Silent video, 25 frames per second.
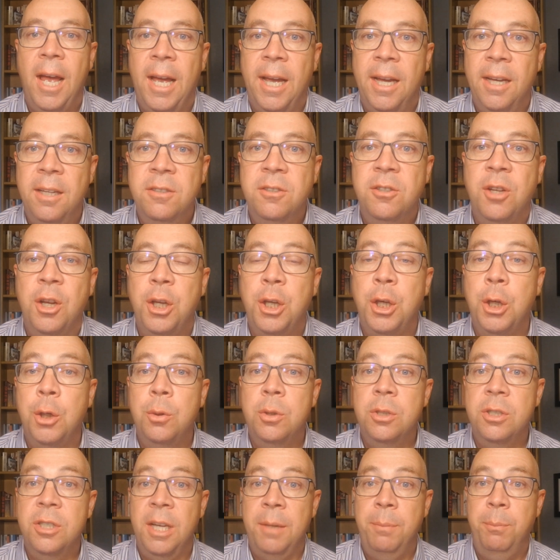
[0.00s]
As
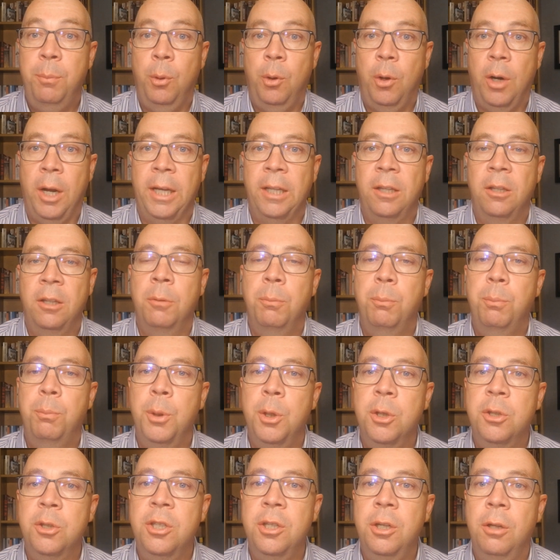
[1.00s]
you separate
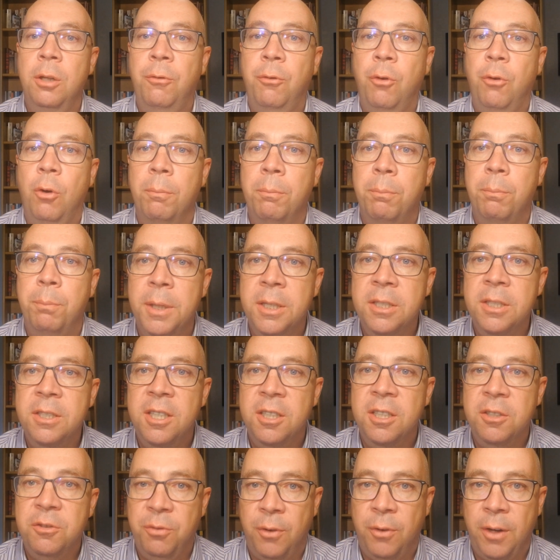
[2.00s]
personal from
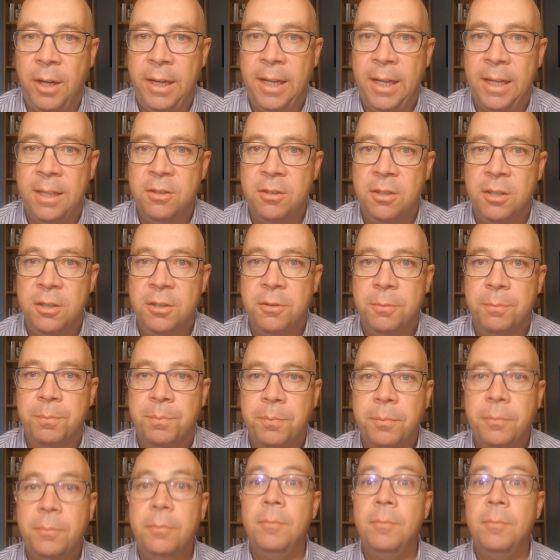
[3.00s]
business finances,